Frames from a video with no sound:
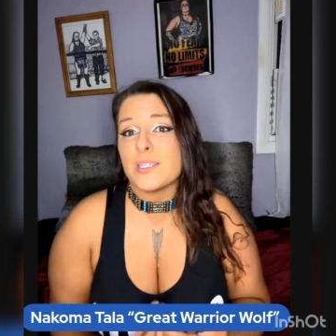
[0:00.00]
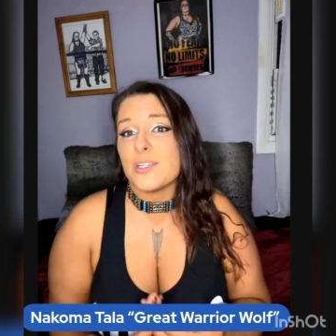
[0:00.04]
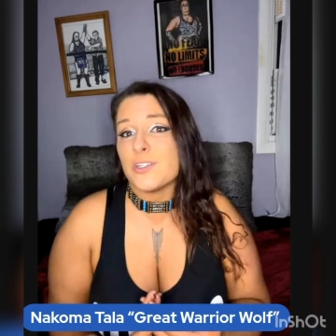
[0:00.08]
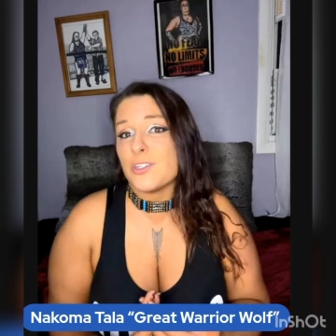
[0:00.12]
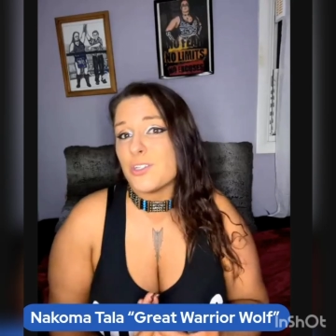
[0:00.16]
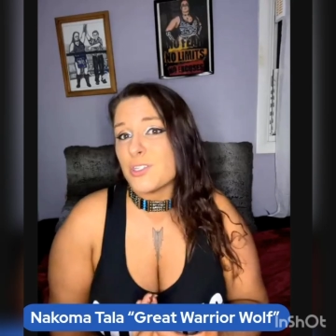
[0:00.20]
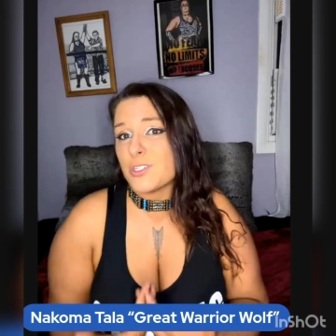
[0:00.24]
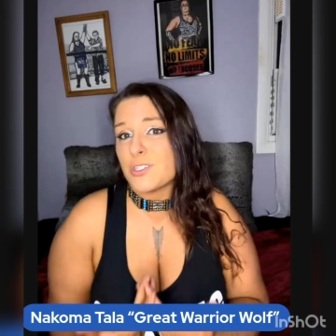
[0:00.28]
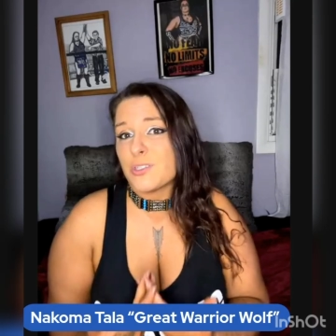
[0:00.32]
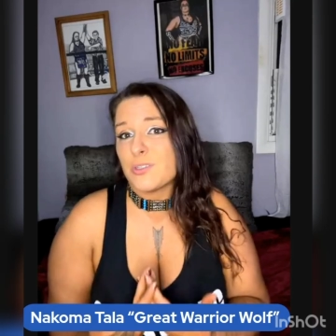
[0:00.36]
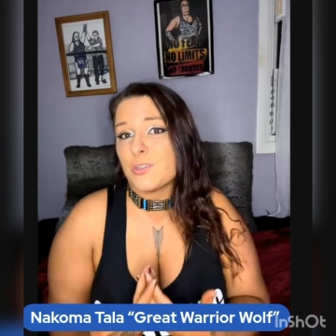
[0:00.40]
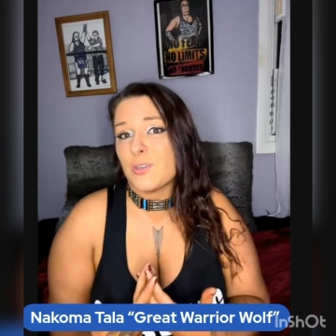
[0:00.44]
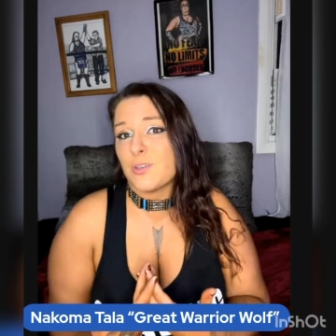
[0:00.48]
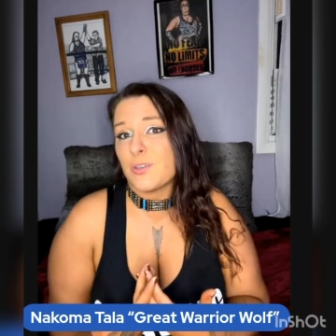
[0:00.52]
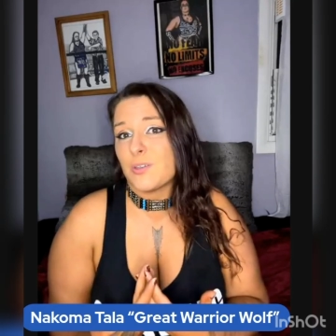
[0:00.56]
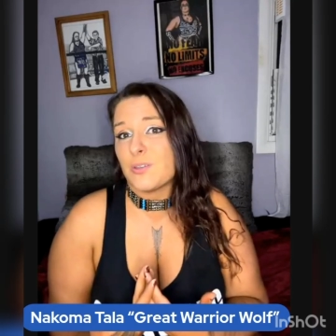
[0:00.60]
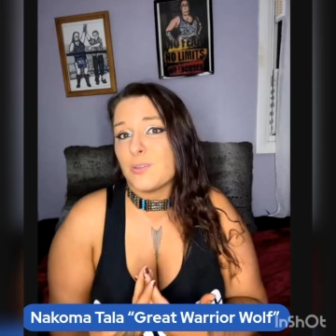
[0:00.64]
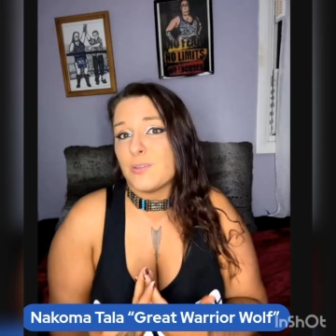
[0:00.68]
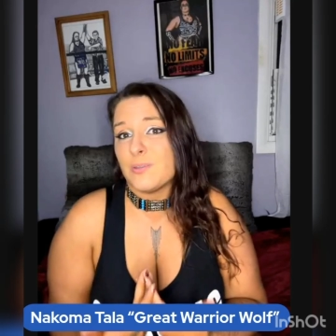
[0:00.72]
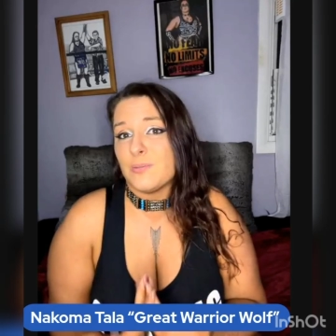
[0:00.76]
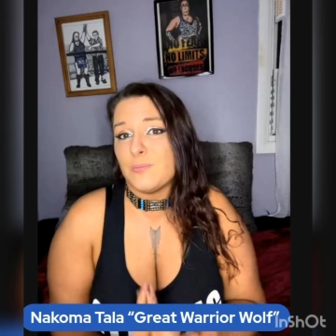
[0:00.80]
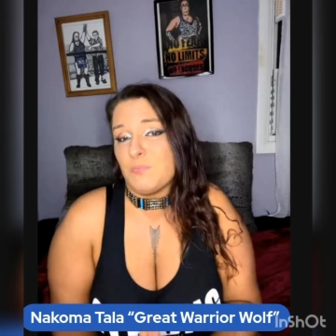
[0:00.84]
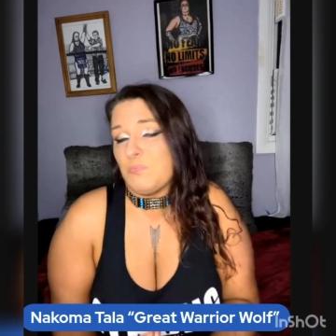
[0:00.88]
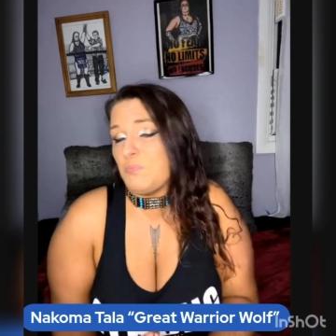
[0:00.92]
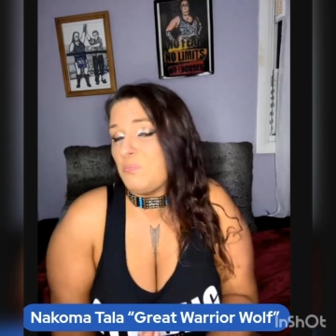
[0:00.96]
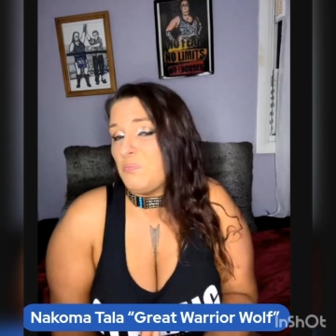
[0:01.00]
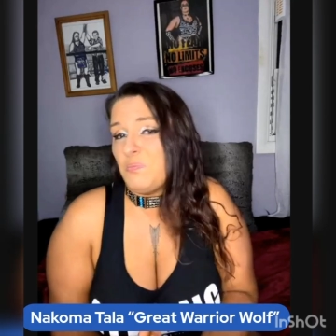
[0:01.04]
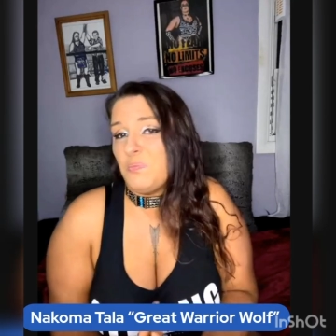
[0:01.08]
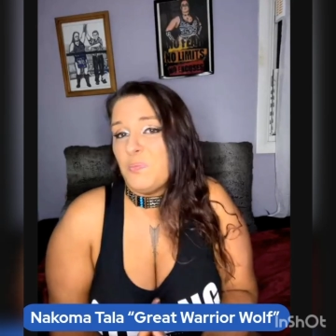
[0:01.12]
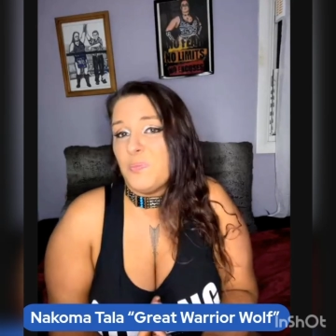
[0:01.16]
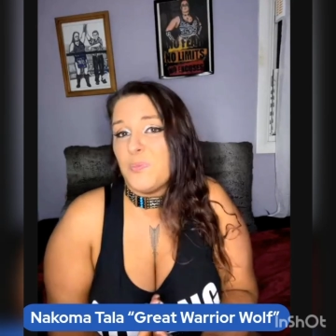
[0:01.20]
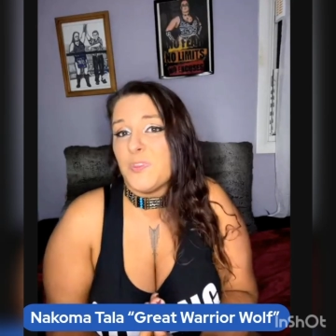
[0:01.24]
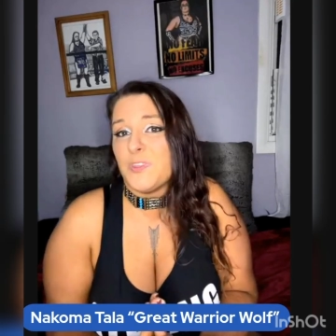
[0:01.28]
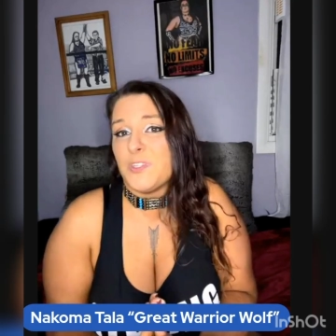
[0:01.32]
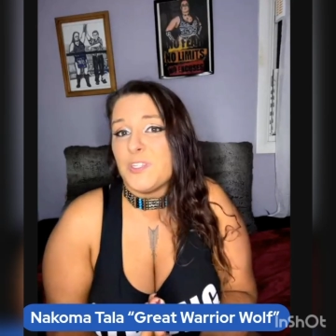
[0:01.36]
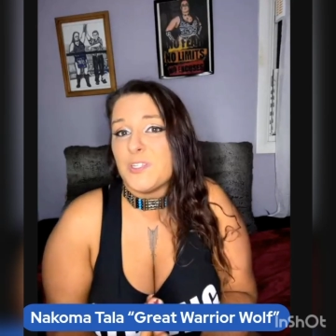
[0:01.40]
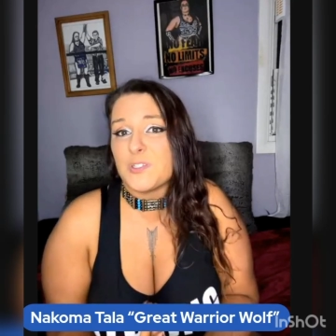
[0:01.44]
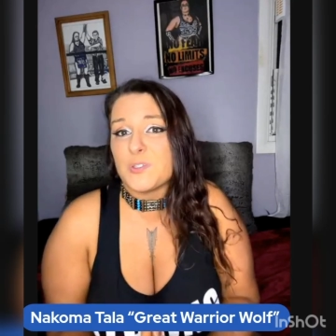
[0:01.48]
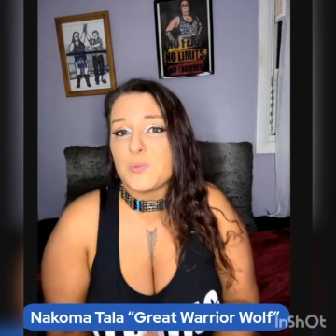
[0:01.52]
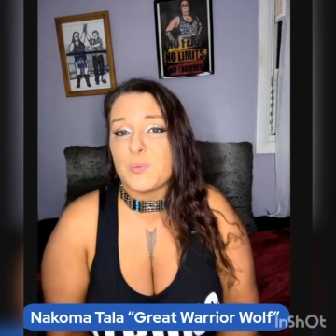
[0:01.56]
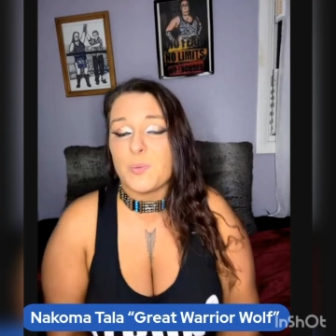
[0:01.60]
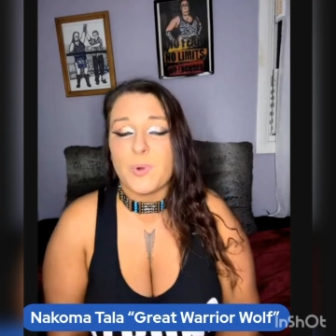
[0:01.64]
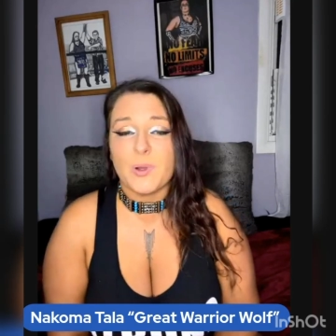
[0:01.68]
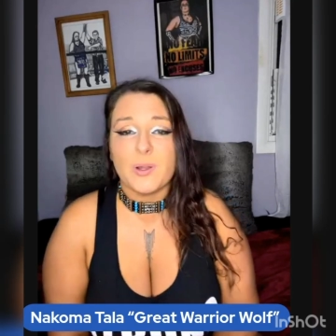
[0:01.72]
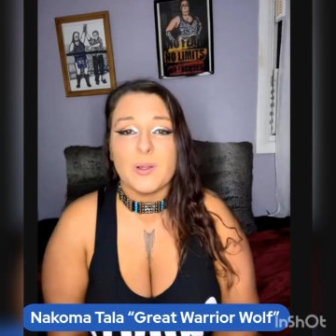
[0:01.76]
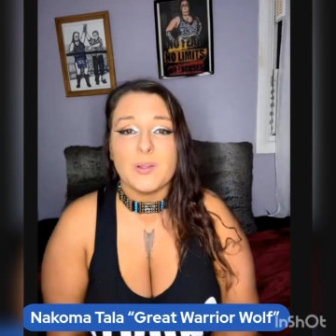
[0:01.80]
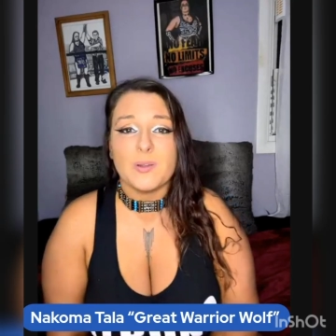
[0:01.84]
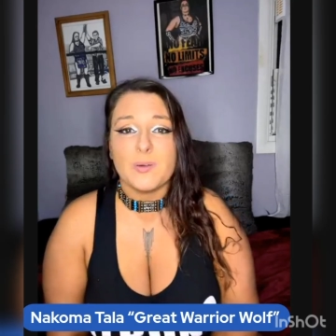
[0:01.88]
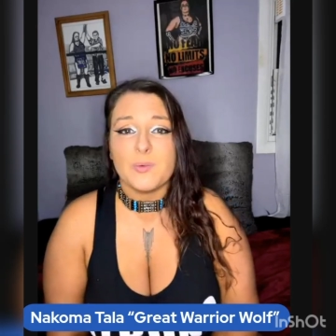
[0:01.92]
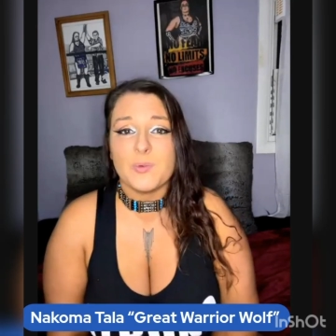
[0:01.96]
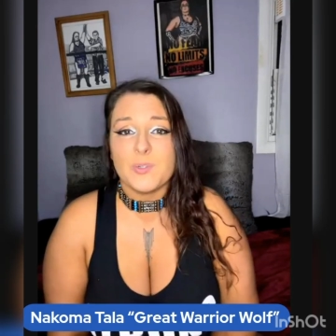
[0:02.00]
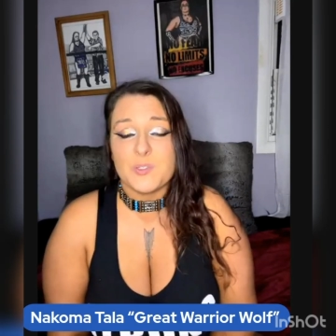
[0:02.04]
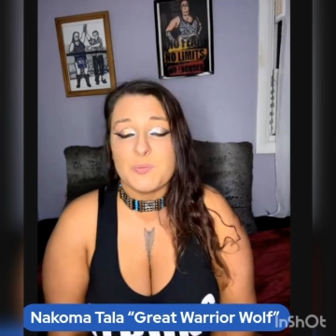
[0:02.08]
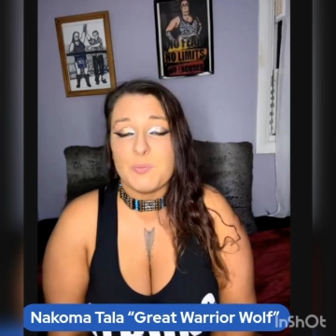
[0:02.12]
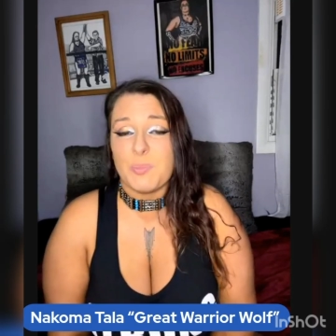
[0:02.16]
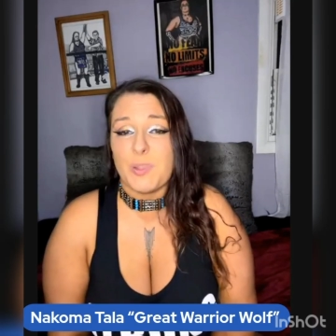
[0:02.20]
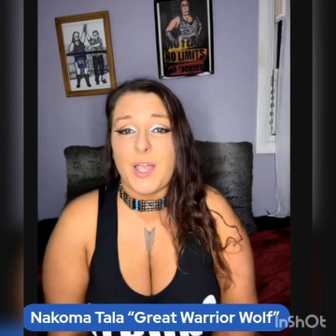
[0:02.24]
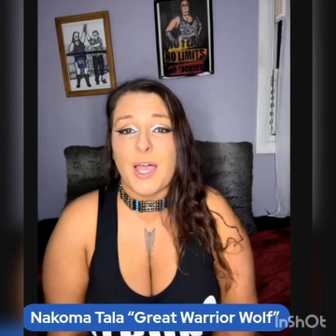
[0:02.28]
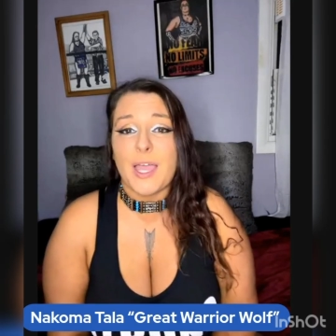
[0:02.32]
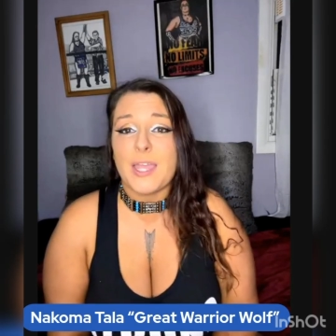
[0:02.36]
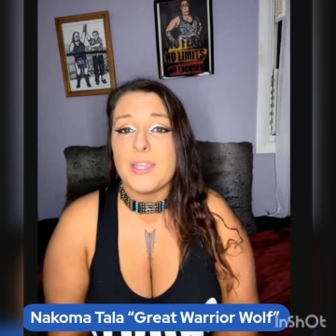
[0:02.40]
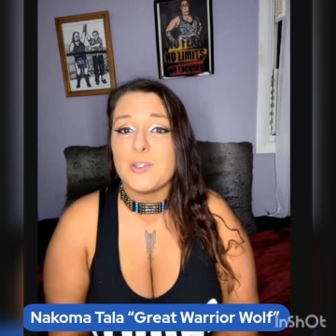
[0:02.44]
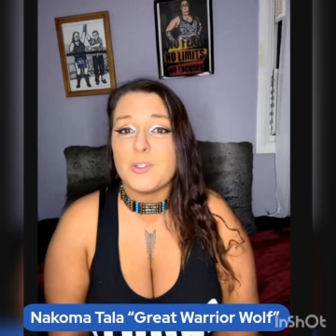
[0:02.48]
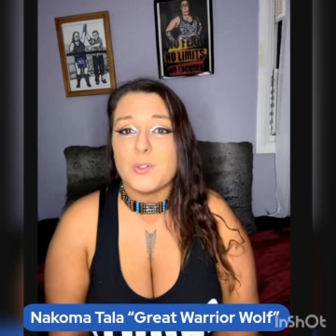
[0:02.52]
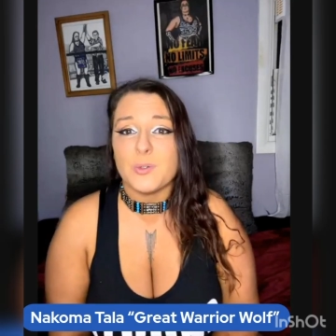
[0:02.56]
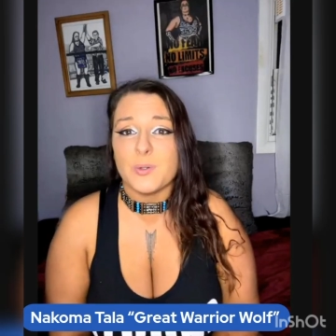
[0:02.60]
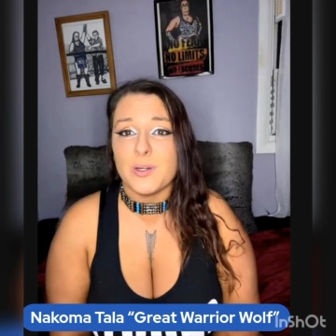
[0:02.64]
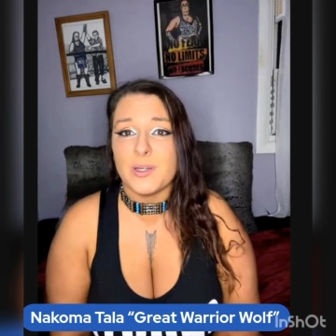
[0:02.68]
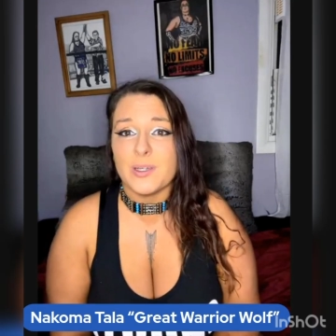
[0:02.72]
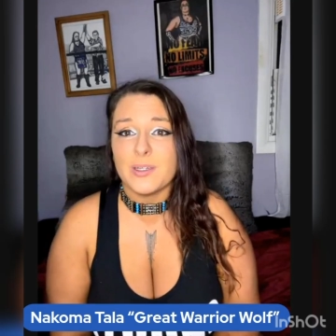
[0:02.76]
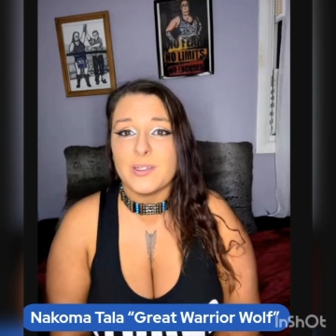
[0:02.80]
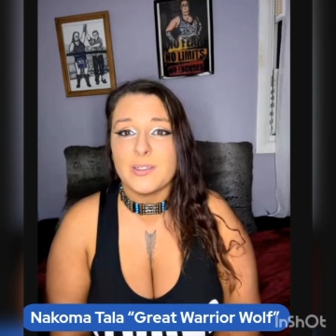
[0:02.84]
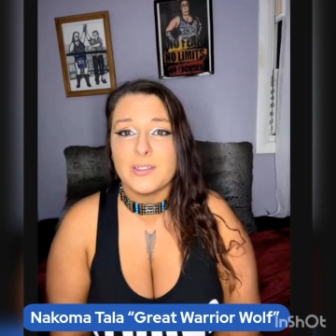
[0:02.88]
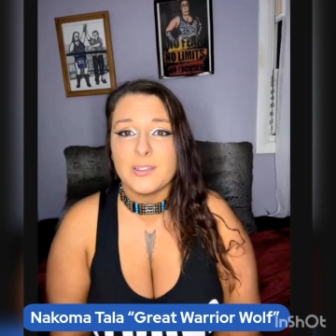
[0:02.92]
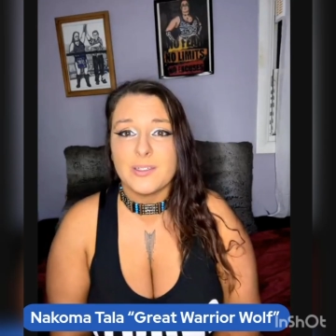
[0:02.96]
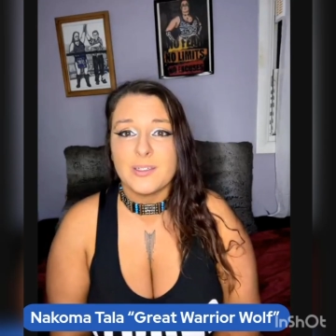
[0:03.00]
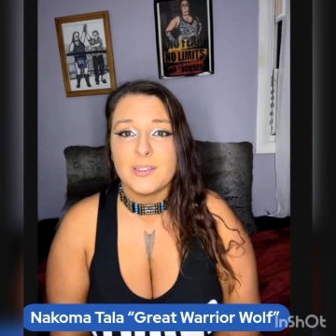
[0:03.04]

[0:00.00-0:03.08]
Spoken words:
I just weren't, was blind to it.